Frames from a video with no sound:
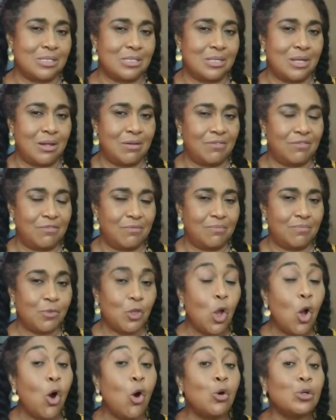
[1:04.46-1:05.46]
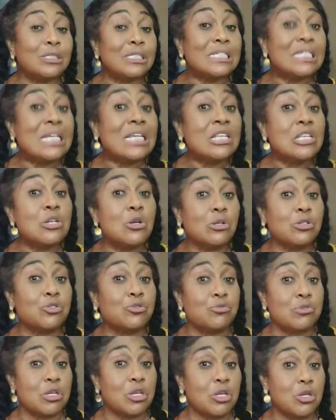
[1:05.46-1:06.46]
herself or did
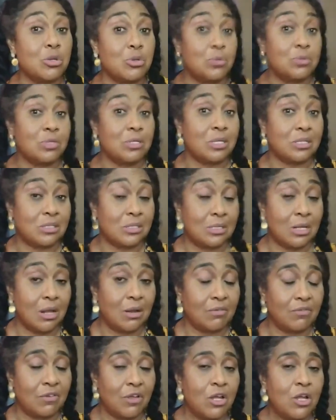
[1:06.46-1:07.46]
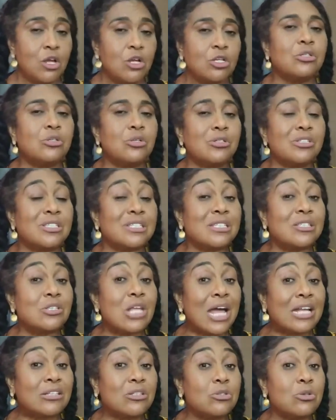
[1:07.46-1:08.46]
not recuse herself, does
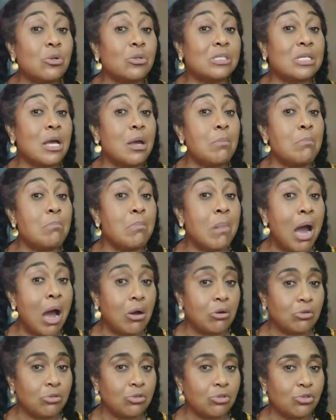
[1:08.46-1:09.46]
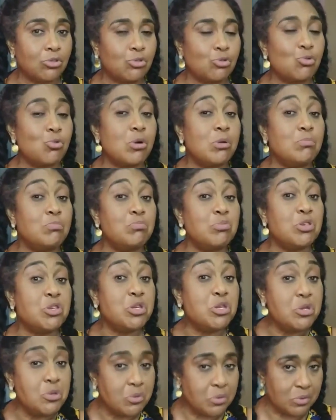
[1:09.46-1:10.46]
that not amount to
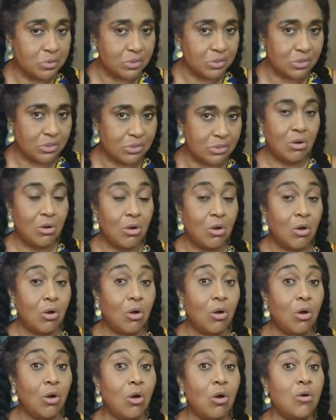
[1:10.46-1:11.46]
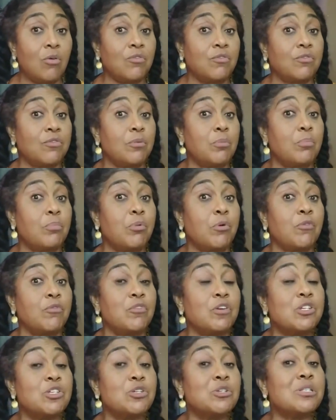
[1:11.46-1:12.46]
abuse of the
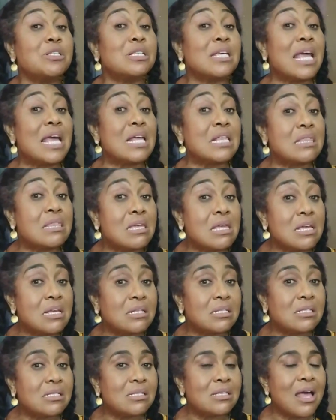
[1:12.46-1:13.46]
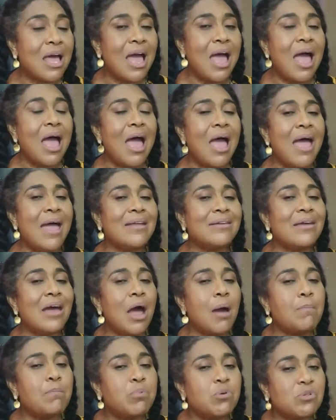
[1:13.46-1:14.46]
profession's ethics and
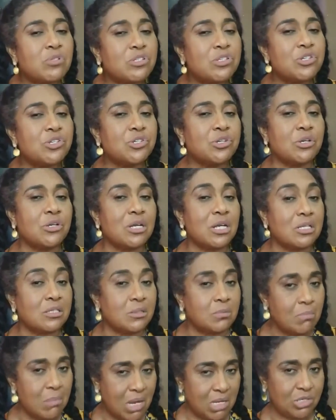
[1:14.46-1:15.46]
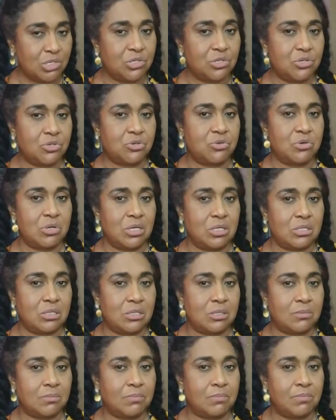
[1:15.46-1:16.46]
her position as
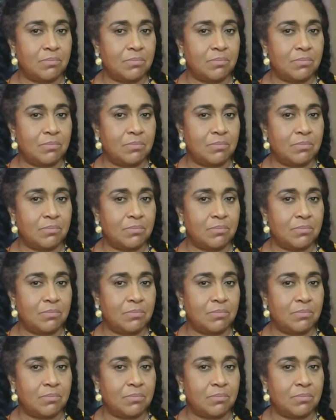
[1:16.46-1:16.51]
magistrate?